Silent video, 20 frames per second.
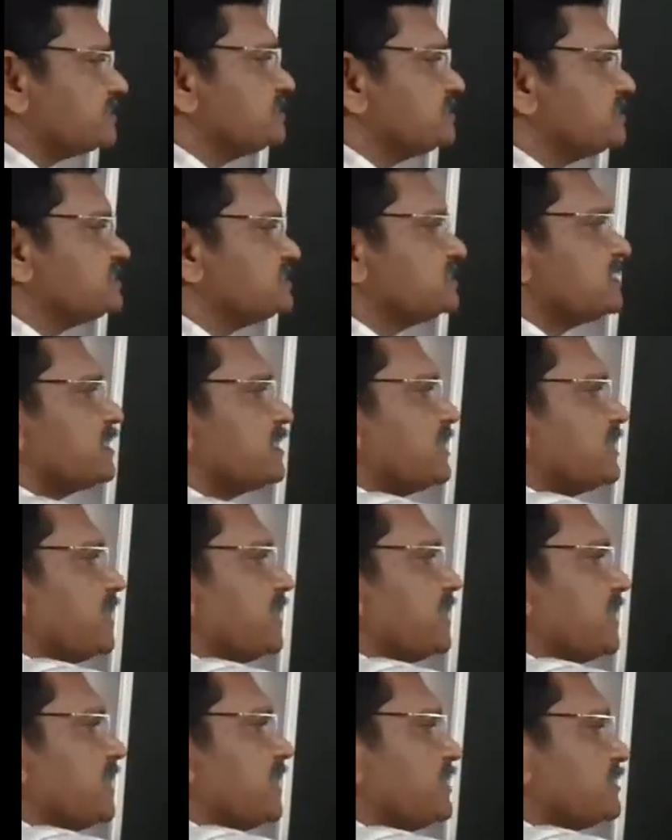this,
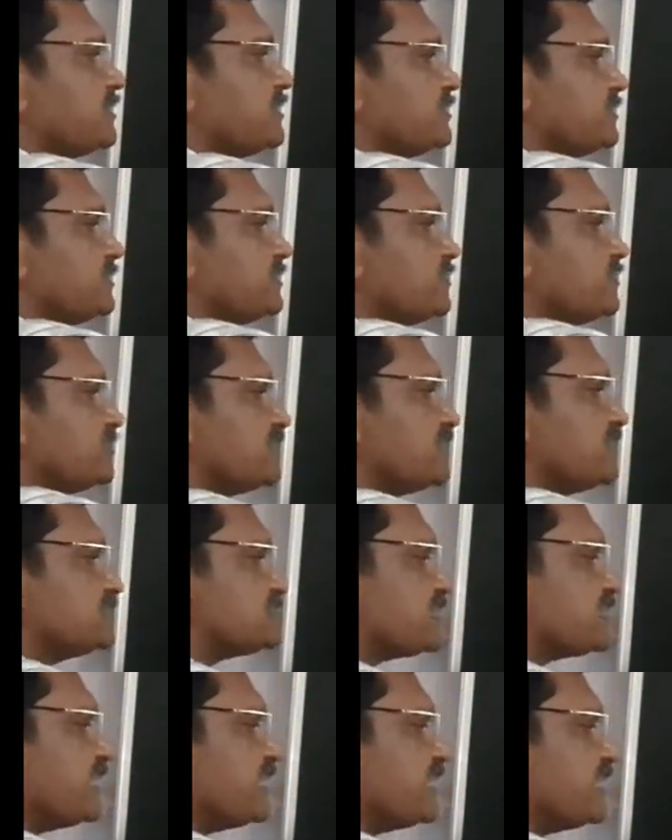and you can
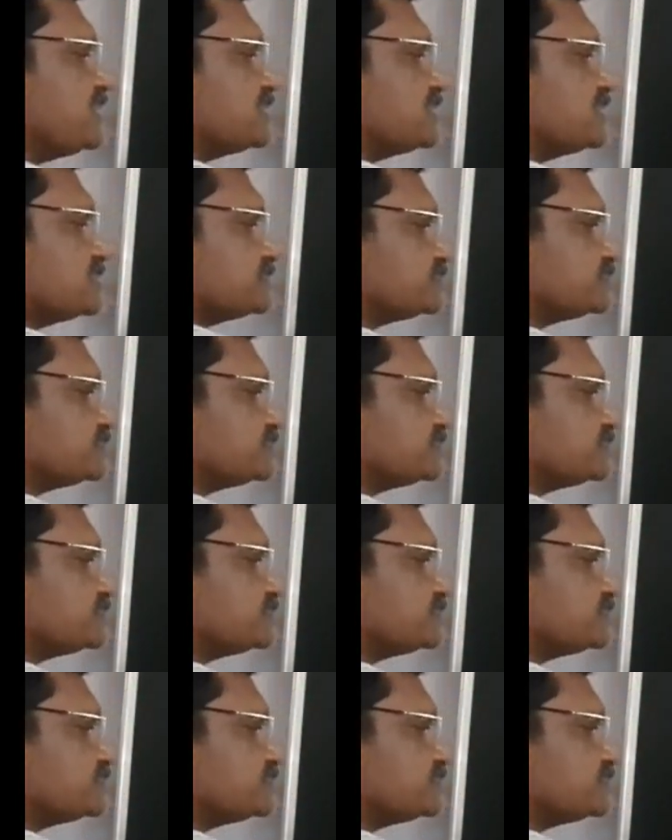strike